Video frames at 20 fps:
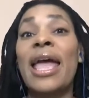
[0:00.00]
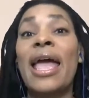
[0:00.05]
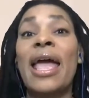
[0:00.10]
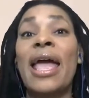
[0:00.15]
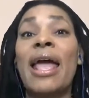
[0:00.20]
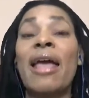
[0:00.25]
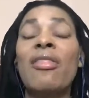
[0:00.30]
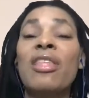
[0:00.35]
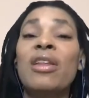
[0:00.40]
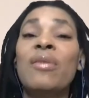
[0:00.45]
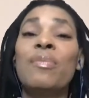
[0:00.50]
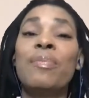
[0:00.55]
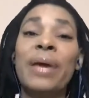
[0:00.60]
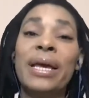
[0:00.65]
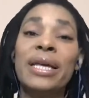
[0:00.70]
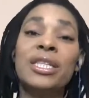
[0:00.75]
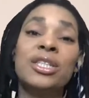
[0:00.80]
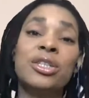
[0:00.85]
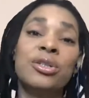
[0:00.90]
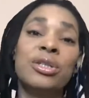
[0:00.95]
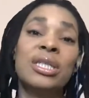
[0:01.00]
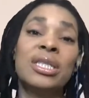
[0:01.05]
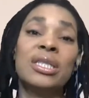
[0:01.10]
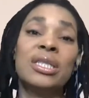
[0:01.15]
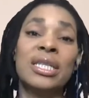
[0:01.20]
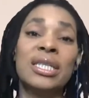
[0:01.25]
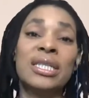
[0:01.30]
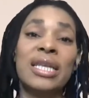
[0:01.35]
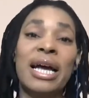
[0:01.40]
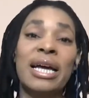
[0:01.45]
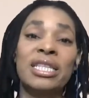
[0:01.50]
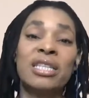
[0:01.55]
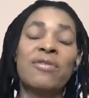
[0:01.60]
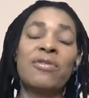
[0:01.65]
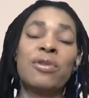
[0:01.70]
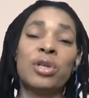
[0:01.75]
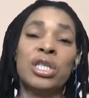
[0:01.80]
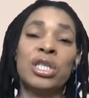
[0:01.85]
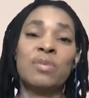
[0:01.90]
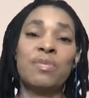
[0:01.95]
and then base the size of
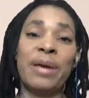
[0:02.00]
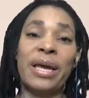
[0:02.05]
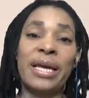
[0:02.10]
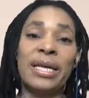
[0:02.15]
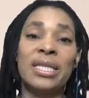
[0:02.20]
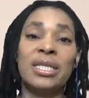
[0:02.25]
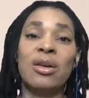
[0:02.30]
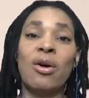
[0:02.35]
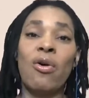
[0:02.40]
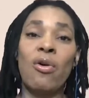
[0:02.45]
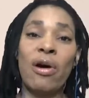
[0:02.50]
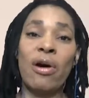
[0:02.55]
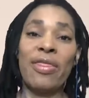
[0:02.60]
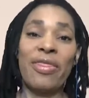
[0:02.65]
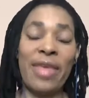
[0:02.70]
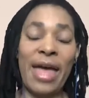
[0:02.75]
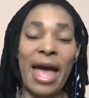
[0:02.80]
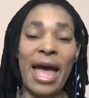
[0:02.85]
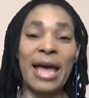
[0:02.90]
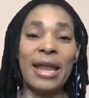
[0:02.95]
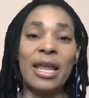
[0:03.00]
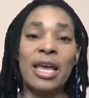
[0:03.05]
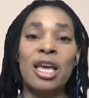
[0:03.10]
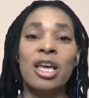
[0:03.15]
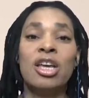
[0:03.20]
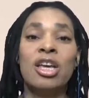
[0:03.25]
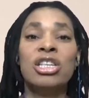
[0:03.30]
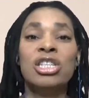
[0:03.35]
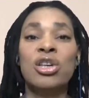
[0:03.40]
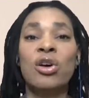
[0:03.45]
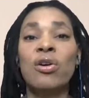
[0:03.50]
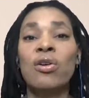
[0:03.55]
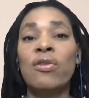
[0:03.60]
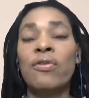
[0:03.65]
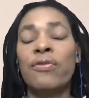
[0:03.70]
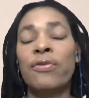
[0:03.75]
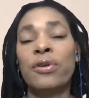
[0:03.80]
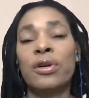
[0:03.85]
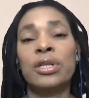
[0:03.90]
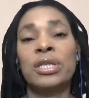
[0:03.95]
your space on that. So
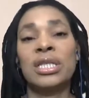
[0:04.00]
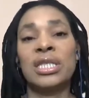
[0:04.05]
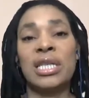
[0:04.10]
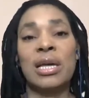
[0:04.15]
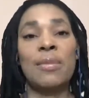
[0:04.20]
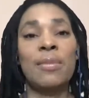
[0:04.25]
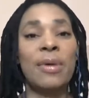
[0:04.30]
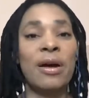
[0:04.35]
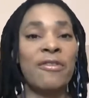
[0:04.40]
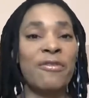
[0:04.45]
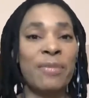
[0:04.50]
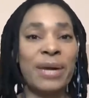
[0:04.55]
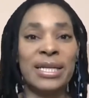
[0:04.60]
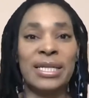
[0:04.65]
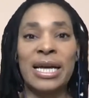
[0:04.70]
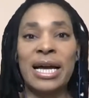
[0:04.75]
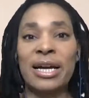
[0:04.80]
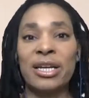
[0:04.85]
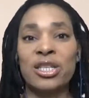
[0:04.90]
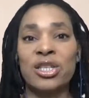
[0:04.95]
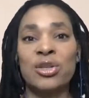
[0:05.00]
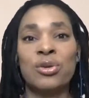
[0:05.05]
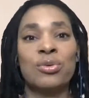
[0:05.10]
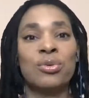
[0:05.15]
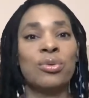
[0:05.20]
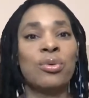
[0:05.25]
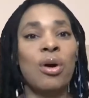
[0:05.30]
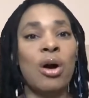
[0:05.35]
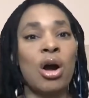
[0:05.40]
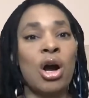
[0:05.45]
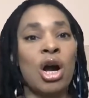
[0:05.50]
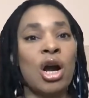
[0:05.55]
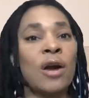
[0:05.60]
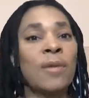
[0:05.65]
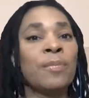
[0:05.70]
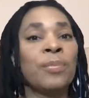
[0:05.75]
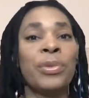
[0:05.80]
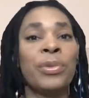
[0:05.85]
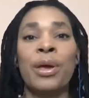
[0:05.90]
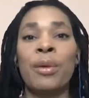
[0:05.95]
for some of my docs who
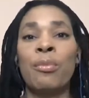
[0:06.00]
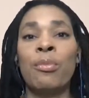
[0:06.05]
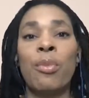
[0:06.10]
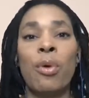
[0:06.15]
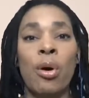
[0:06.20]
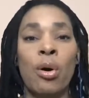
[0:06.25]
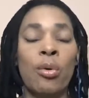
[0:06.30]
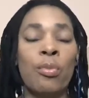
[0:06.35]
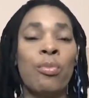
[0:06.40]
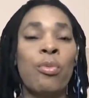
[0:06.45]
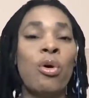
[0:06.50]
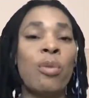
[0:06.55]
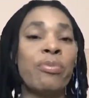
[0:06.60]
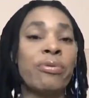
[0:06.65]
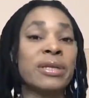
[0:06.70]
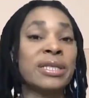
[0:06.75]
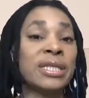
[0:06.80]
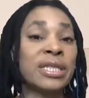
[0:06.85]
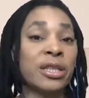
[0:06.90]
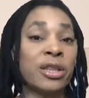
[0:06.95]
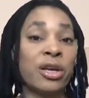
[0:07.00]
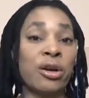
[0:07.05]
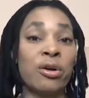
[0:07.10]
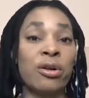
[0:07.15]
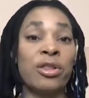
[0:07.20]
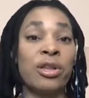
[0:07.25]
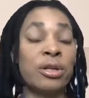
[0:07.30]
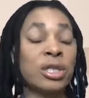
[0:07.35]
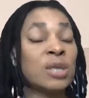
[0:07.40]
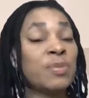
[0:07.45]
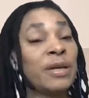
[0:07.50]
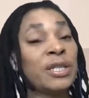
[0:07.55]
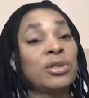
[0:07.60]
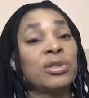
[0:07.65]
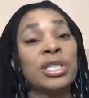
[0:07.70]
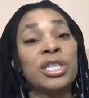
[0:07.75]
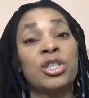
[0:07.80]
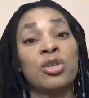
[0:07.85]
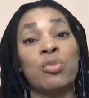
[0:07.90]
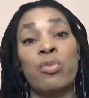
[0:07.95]
are more their
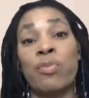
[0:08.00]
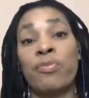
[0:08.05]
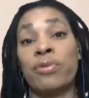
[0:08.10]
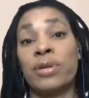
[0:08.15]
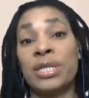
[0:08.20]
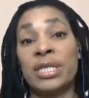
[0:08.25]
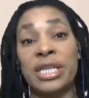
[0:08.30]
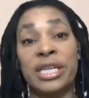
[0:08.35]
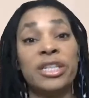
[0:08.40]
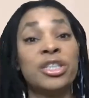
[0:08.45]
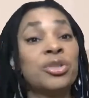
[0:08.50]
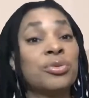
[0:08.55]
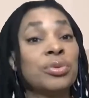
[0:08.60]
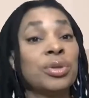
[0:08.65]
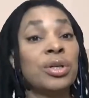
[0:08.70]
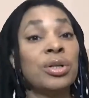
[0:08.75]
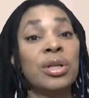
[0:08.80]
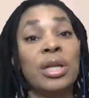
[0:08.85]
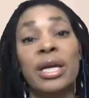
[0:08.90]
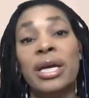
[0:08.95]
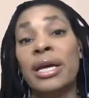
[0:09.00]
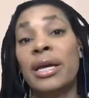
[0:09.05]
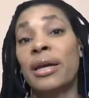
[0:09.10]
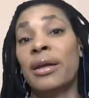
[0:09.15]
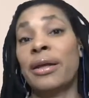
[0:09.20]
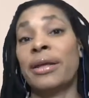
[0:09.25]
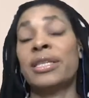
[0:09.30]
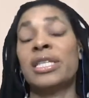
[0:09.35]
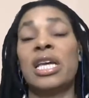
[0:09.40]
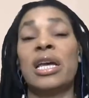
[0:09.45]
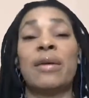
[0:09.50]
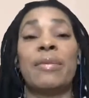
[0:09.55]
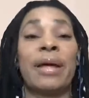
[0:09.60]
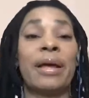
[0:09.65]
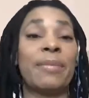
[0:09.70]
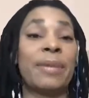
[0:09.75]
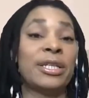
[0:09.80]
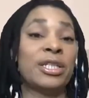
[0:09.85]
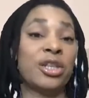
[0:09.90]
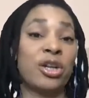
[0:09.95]
specialties are more procedural, like saying like
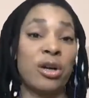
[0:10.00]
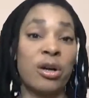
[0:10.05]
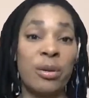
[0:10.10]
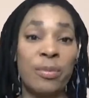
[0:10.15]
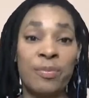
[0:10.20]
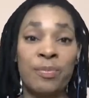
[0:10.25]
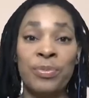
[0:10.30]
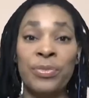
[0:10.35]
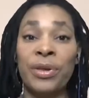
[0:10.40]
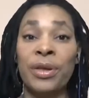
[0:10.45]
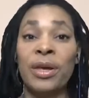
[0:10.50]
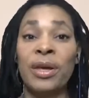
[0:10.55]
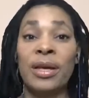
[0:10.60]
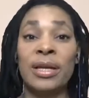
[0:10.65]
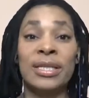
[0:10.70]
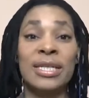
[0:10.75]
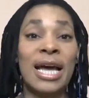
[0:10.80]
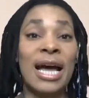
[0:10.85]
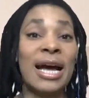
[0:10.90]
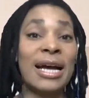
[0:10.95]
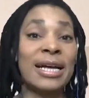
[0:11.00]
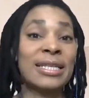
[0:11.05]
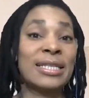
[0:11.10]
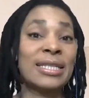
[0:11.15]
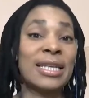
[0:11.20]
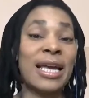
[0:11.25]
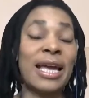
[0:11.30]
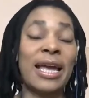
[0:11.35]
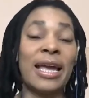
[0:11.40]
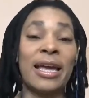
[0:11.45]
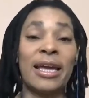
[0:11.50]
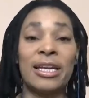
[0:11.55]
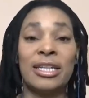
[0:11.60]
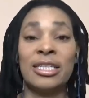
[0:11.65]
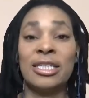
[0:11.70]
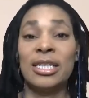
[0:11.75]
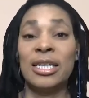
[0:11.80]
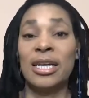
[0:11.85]
my derm docs and